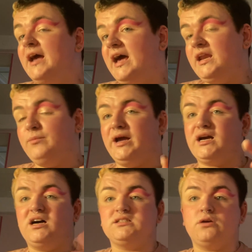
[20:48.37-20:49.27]
Anyway,
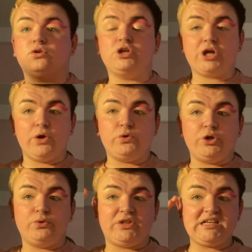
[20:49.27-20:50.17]
guys, I'm gonna go and
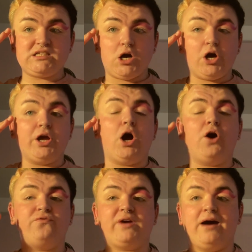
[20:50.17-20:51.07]
do this eye
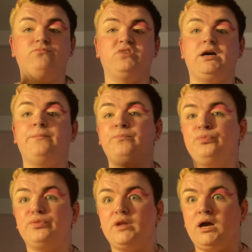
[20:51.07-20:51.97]
off camera
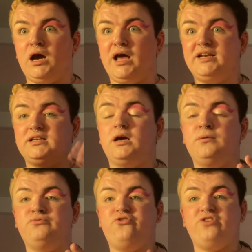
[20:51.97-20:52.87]
and
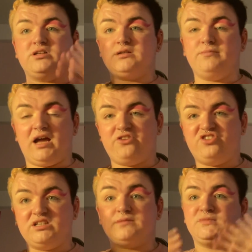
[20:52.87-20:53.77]
throw some
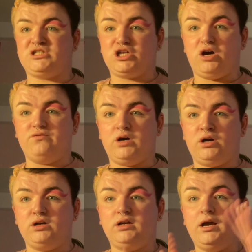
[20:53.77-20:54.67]
lashes, mascara
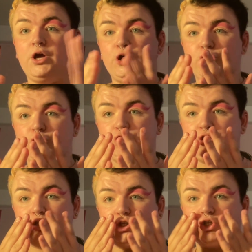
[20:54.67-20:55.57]
on,
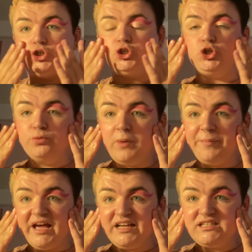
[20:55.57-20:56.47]
do my
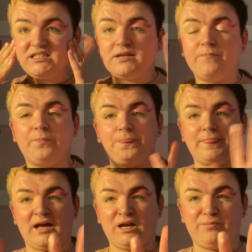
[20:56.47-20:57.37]
base,
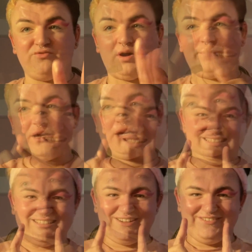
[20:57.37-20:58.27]
and I'll be right back.
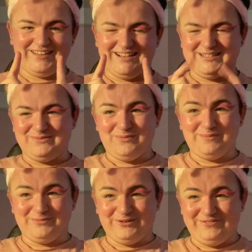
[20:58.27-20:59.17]
Sorry, guys,
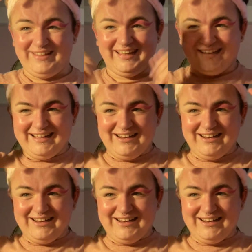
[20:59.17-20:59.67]
one more thing.